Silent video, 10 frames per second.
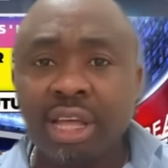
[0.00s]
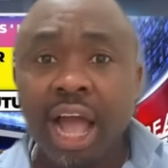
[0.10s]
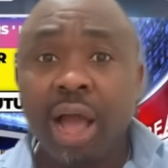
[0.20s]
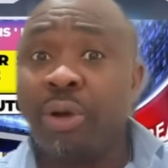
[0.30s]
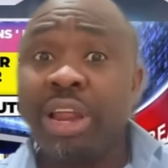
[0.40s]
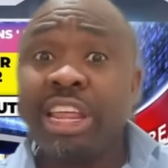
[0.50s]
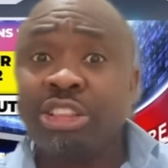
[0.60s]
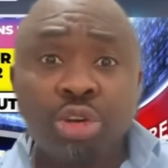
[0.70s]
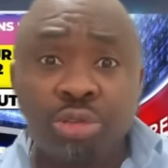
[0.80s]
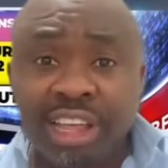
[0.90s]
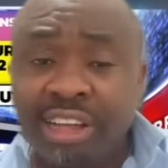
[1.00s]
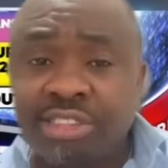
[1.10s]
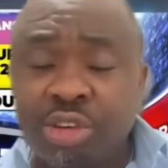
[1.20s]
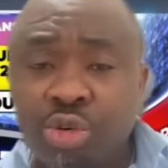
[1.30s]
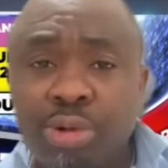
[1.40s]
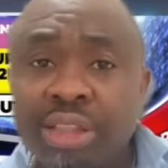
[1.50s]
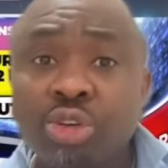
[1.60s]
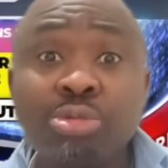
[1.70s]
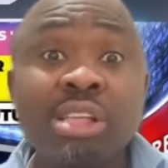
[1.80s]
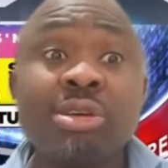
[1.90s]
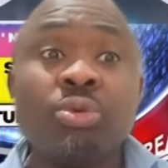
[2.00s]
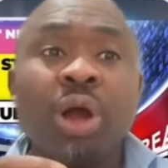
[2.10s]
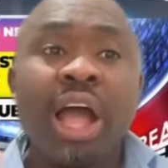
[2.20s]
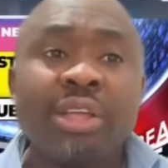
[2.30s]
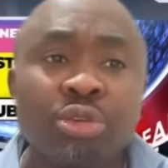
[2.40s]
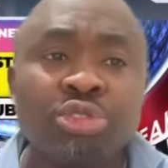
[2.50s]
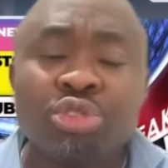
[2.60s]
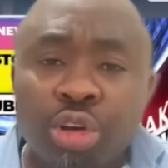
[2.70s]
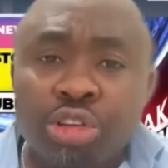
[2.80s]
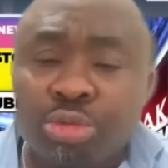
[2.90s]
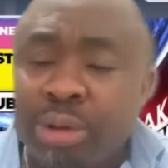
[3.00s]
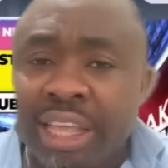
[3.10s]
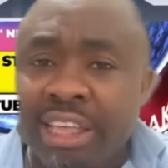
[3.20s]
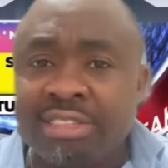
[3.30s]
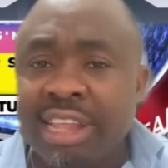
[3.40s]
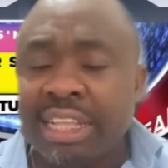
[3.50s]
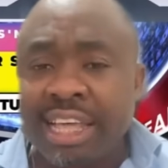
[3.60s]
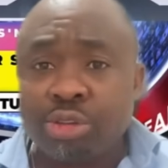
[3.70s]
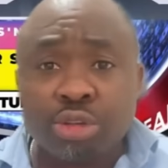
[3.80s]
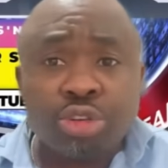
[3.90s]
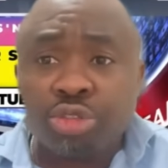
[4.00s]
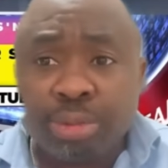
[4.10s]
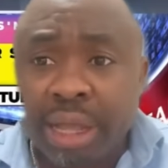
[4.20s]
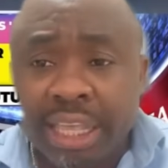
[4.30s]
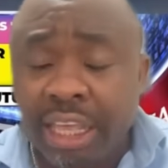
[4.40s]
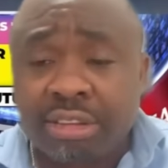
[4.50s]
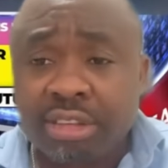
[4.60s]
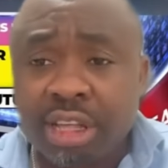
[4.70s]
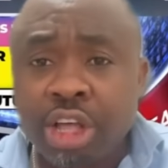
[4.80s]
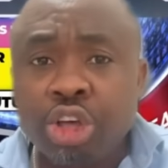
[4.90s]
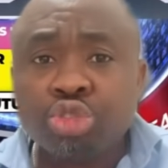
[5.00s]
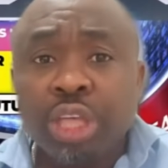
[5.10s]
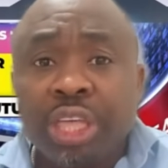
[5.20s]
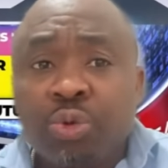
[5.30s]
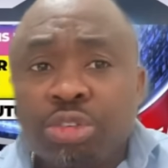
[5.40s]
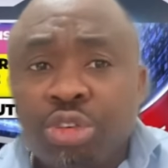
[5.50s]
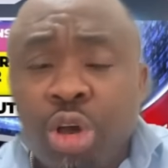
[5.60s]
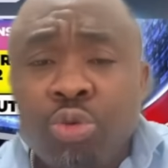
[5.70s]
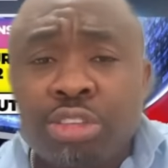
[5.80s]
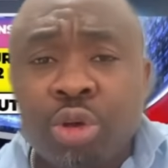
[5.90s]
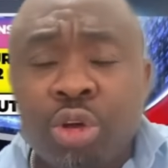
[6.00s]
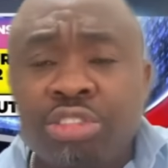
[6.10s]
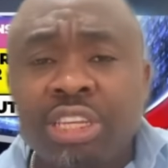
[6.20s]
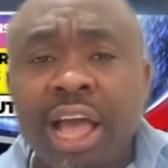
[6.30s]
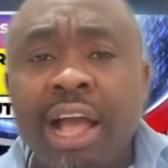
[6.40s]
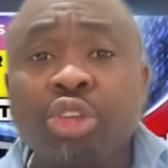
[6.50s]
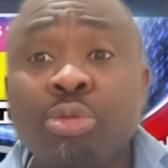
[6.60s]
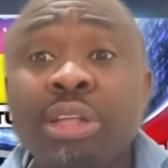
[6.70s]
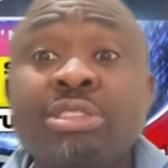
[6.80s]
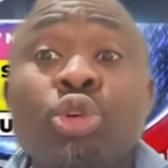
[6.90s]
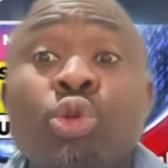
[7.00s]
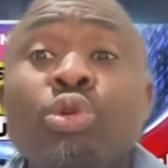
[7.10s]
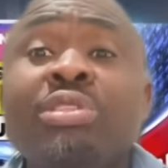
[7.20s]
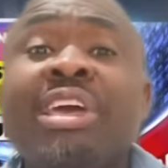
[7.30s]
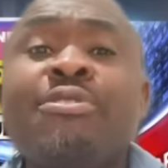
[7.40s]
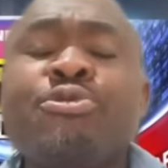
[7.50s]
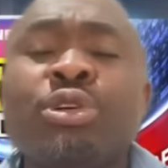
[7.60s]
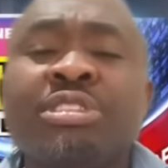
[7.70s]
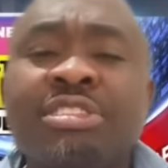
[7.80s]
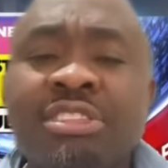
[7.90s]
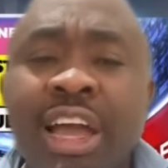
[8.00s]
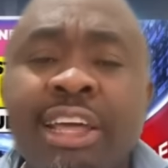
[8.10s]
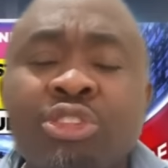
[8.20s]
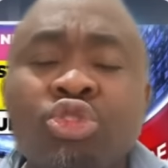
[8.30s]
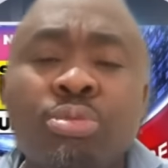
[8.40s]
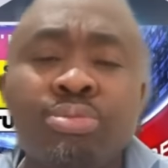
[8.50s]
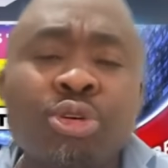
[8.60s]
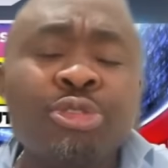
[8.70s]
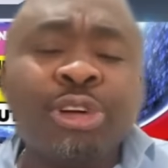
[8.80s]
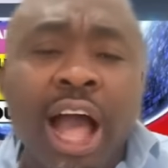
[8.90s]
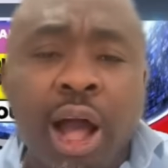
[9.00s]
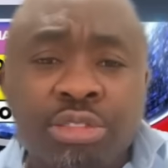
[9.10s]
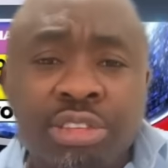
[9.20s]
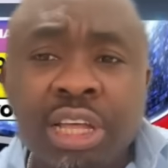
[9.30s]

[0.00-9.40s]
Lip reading: And when he tells the woman said, why are you talking to my kids like that? Don't talk to my kids. So it was always causing argument. Tolu therefore decided to move out